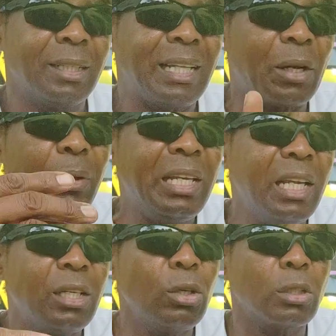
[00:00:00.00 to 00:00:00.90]
that we
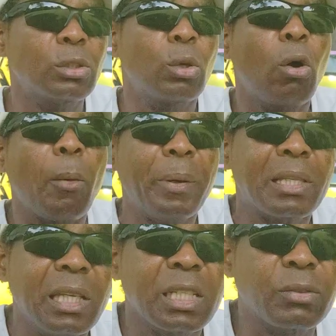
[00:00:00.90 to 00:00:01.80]
need not to copy
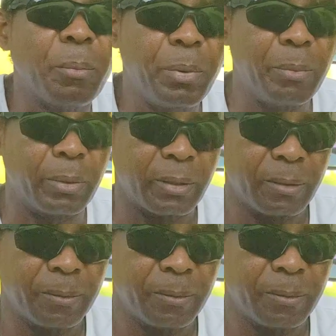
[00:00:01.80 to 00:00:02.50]
things from people.